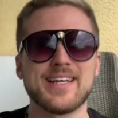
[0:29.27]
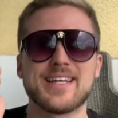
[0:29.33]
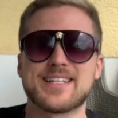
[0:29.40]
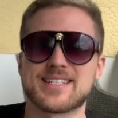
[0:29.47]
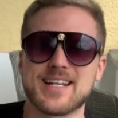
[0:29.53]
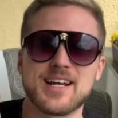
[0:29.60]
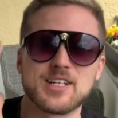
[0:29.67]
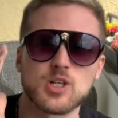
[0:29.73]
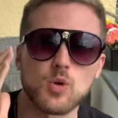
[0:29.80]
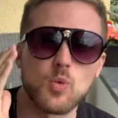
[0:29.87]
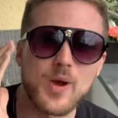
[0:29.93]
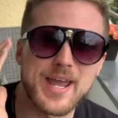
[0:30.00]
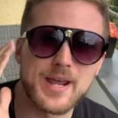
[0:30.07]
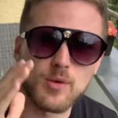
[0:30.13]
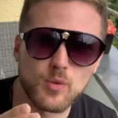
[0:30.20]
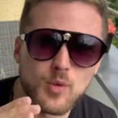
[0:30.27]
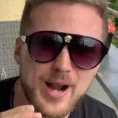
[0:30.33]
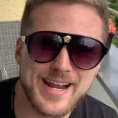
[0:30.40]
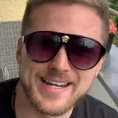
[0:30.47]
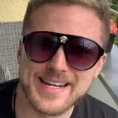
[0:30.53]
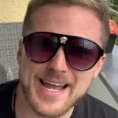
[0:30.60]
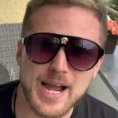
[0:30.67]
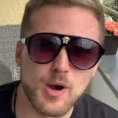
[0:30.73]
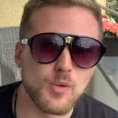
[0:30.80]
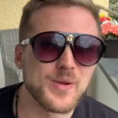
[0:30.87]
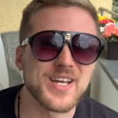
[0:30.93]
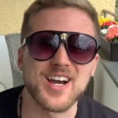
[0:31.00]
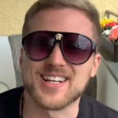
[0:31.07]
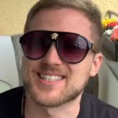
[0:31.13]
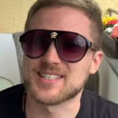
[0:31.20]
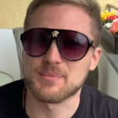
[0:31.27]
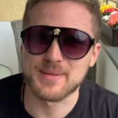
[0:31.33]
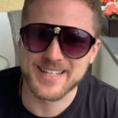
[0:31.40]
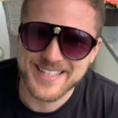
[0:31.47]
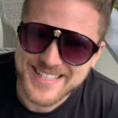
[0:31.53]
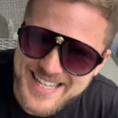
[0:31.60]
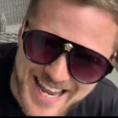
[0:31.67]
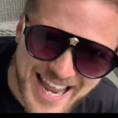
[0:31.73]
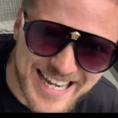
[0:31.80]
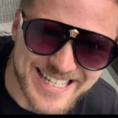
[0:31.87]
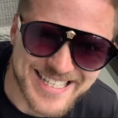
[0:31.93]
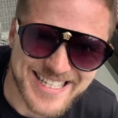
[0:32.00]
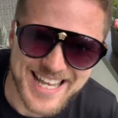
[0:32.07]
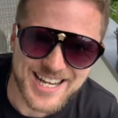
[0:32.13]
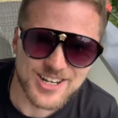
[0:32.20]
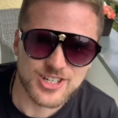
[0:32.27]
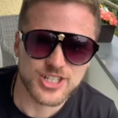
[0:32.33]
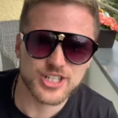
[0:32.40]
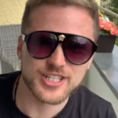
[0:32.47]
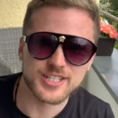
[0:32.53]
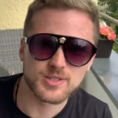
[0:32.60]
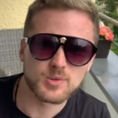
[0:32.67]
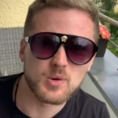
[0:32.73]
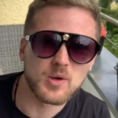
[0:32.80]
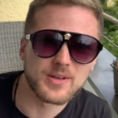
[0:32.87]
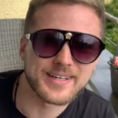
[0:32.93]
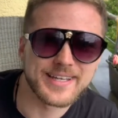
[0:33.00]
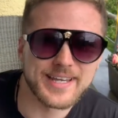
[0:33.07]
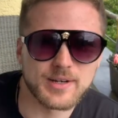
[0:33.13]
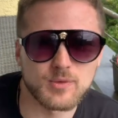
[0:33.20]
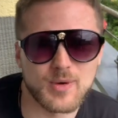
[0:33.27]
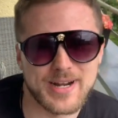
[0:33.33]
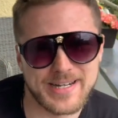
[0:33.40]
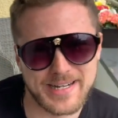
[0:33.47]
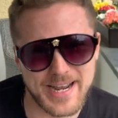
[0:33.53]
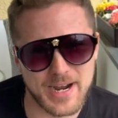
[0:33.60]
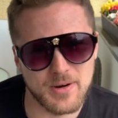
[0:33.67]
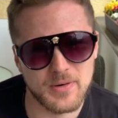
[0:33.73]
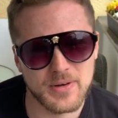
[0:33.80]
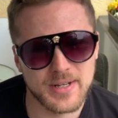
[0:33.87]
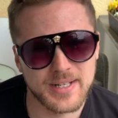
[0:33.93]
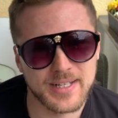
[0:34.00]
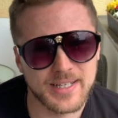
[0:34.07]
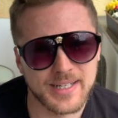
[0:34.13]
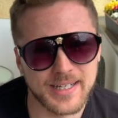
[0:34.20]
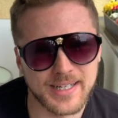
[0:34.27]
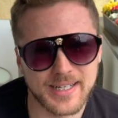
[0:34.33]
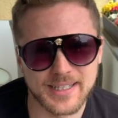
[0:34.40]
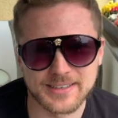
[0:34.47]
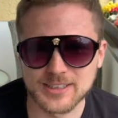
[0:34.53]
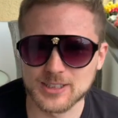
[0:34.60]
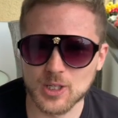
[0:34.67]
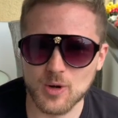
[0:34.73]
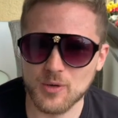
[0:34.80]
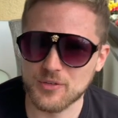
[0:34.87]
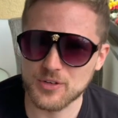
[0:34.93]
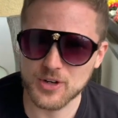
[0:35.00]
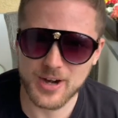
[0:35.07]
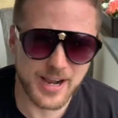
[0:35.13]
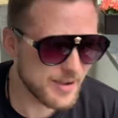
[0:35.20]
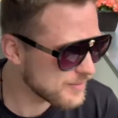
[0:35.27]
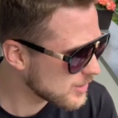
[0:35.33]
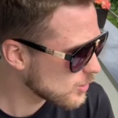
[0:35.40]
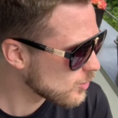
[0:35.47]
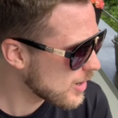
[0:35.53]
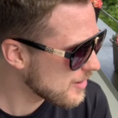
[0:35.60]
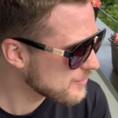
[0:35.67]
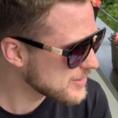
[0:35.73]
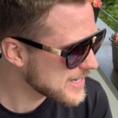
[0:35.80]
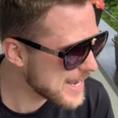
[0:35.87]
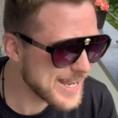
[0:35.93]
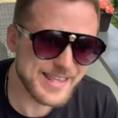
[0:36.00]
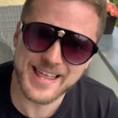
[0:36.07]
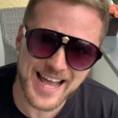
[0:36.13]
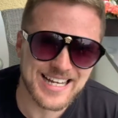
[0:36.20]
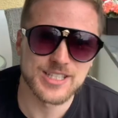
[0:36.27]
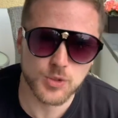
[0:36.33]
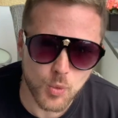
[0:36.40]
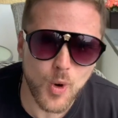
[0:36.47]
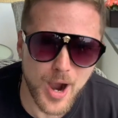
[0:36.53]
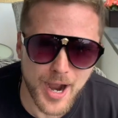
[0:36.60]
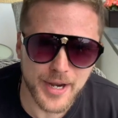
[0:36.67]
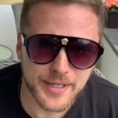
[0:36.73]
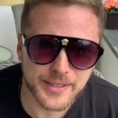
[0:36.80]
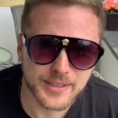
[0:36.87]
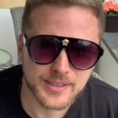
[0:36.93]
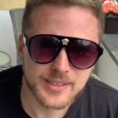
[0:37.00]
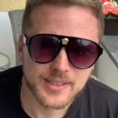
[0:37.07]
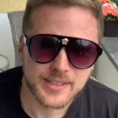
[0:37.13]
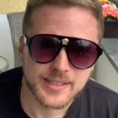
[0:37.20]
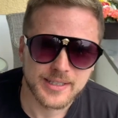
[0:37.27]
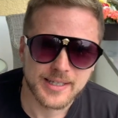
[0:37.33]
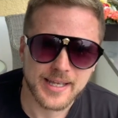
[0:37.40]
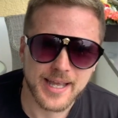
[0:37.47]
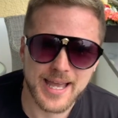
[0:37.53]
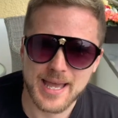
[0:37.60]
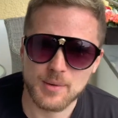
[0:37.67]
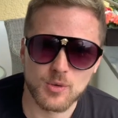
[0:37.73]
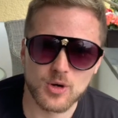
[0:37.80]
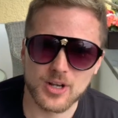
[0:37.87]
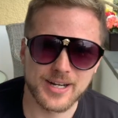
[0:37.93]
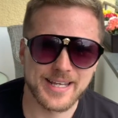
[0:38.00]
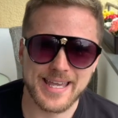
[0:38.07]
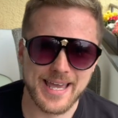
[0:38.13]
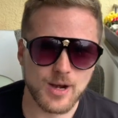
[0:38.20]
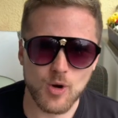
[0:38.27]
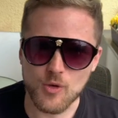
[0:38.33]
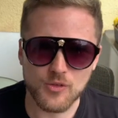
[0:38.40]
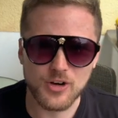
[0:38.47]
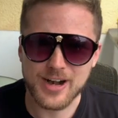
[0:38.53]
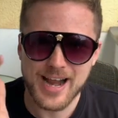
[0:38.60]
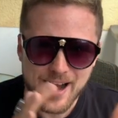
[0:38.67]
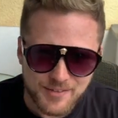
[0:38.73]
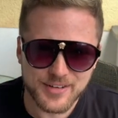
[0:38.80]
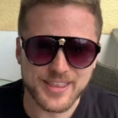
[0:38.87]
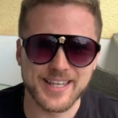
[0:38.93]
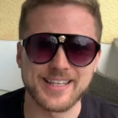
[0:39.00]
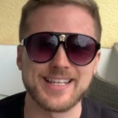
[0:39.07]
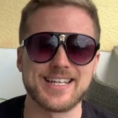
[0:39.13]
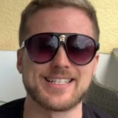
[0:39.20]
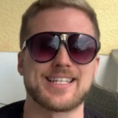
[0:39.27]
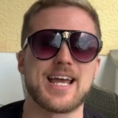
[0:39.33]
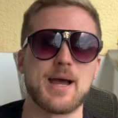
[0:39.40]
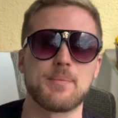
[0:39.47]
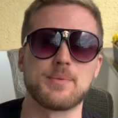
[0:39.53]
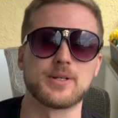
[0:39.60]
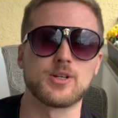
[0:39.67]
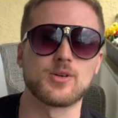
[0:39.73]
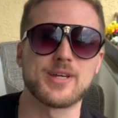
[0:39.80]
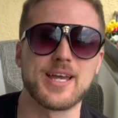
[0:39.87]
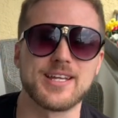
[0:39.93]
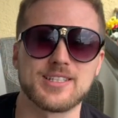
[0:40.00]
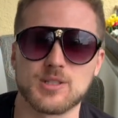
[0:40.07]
It's underway right now. We got some intense energies rolling in right now. Uh, so if you're having a rough day, that's why. And we're going to get over everything that's happening, okay?